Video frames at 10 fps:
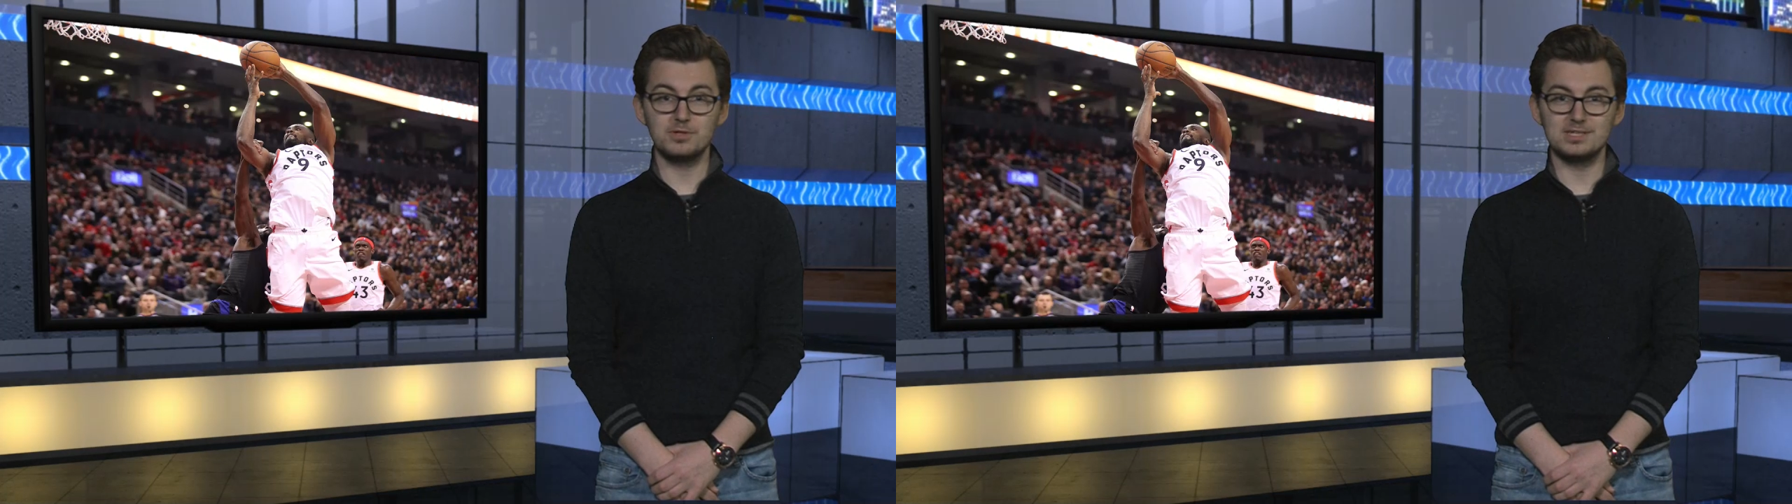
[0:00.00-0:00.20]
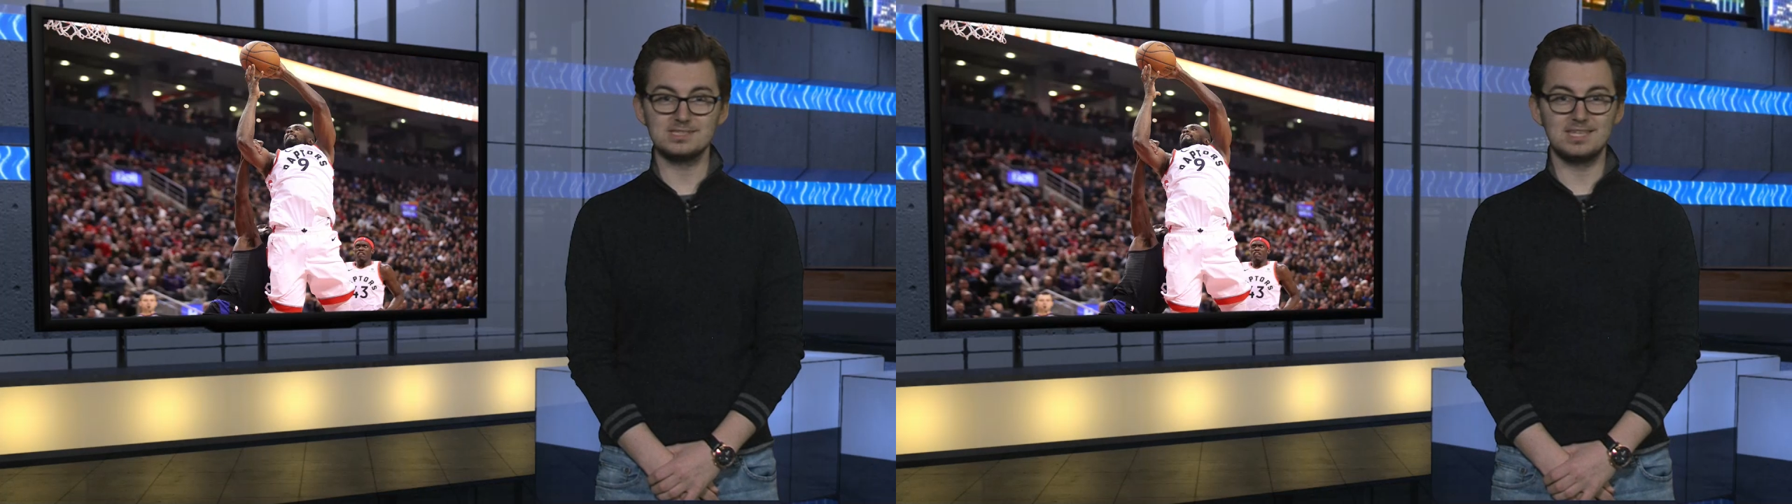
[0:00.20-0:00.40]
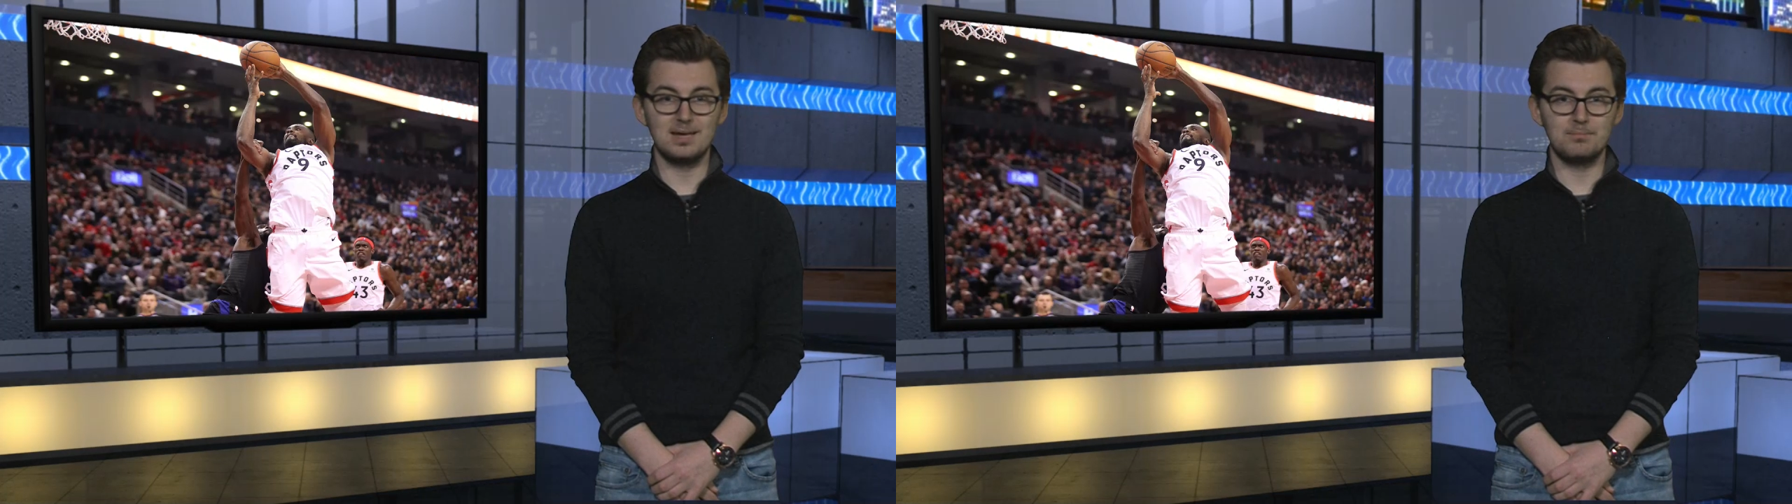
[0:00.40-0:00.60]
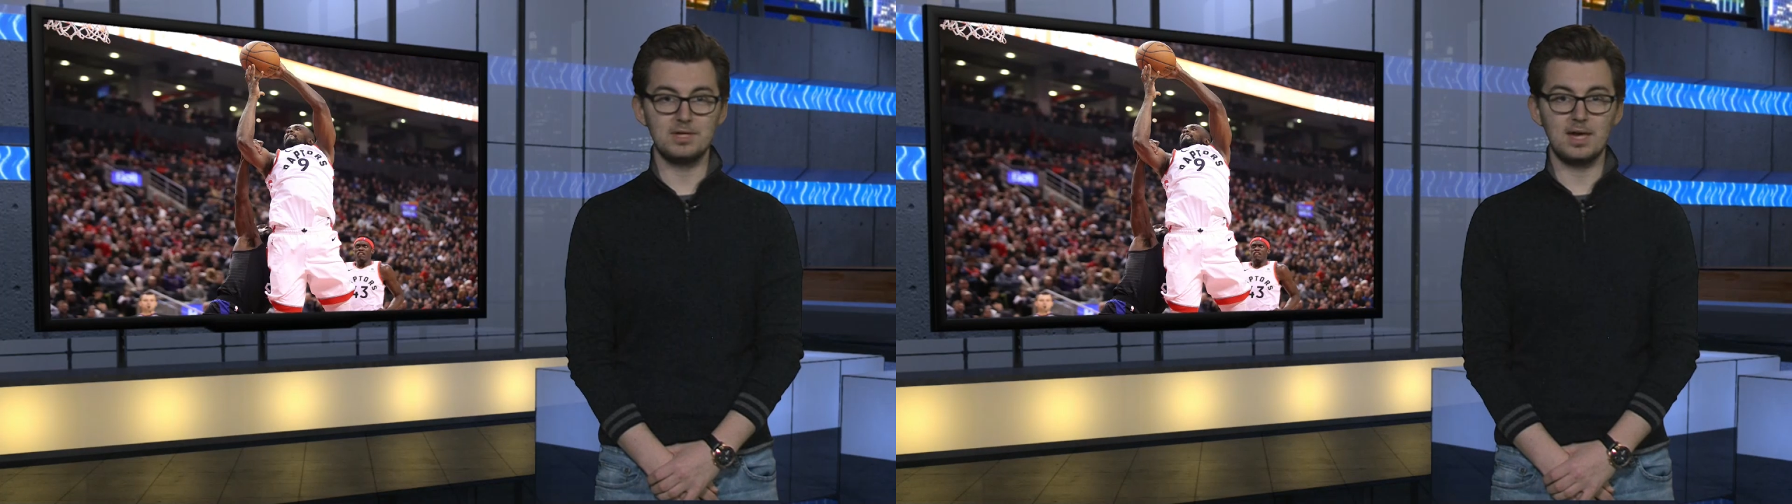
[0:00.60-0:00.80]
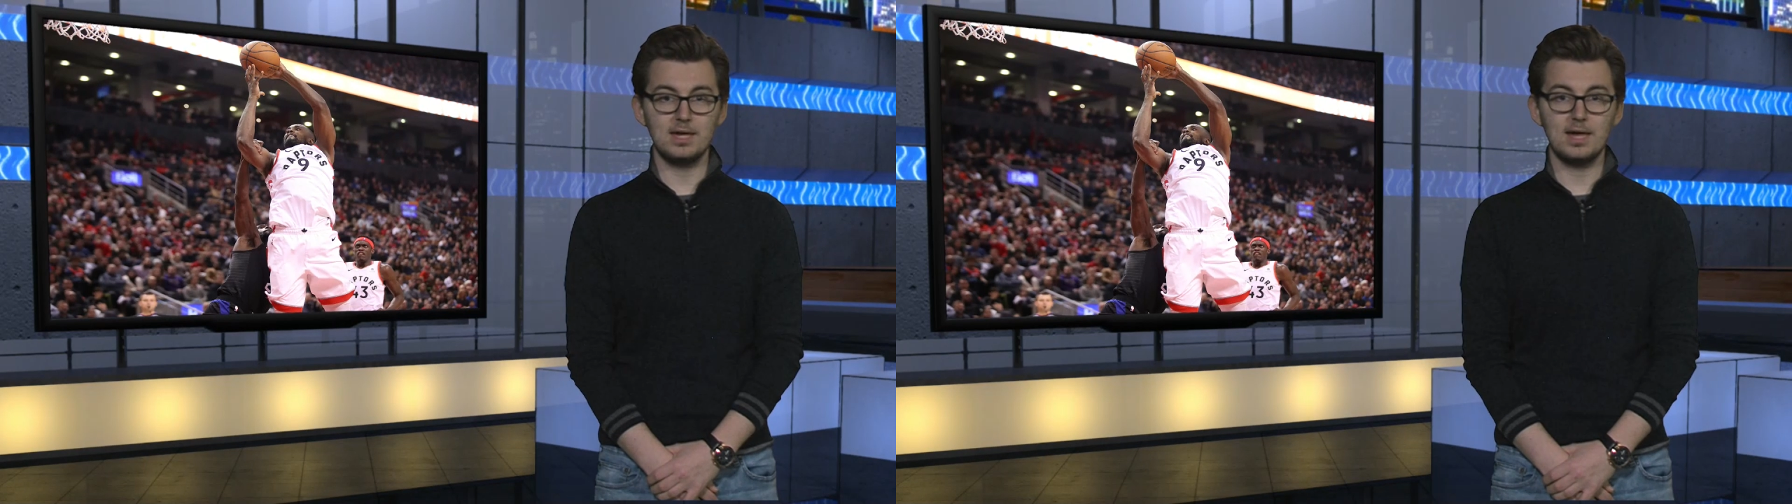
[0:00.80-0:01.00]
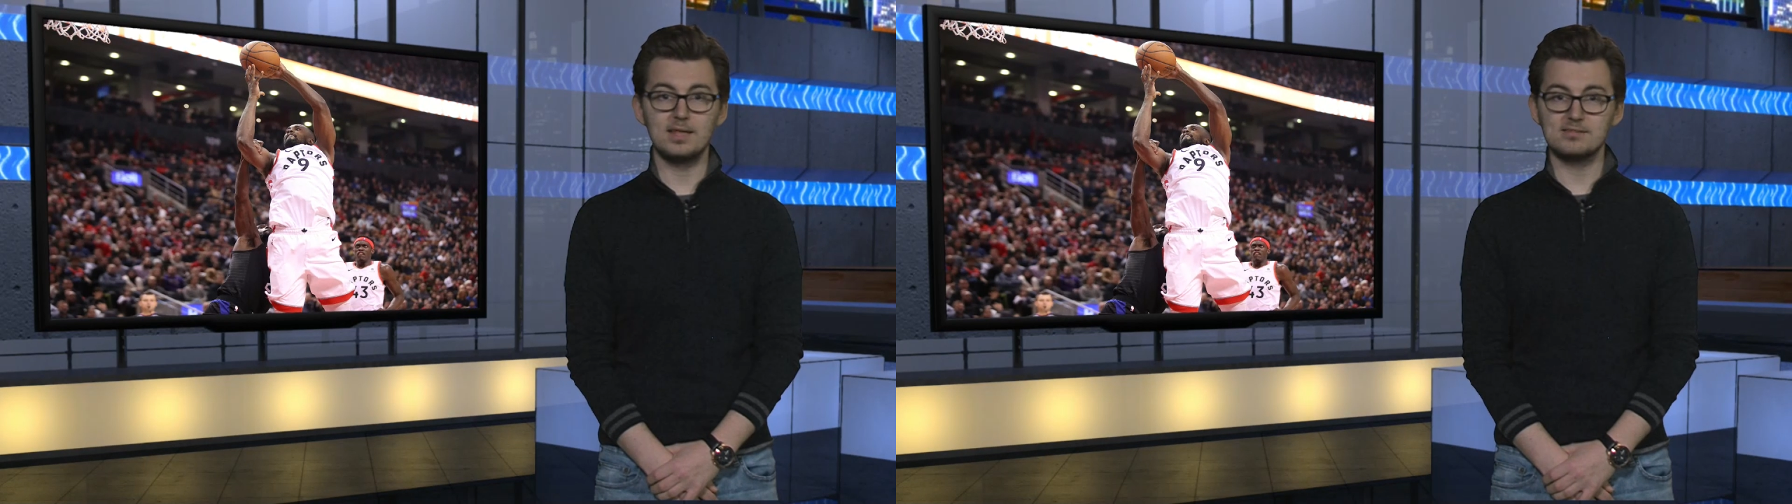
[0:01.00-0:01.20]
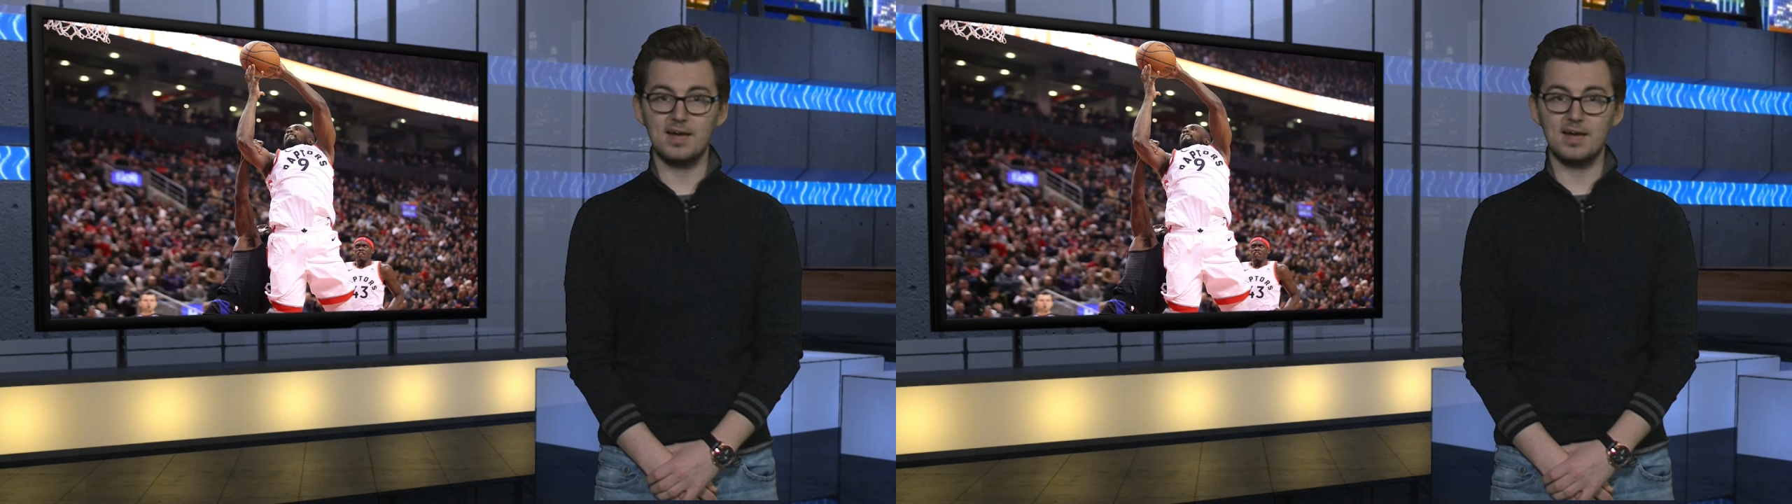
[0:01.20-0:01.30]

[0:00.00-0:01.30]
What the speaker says: place in the NBA and